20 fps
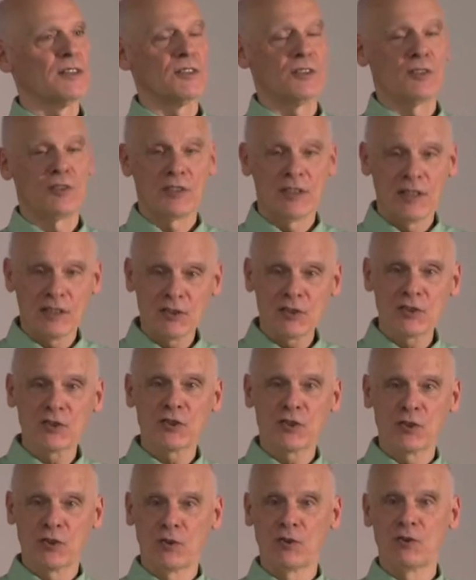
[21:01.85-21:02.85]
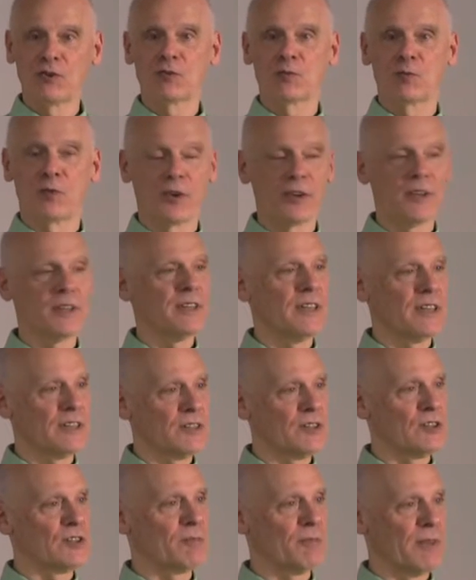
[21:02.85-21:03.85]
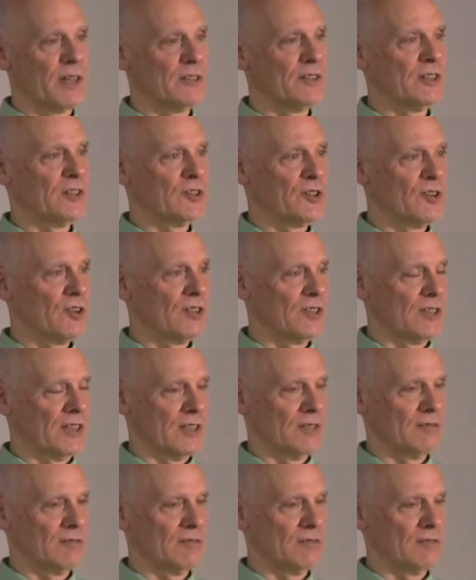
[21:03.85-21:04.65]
You get to choose where you get to spend eternity.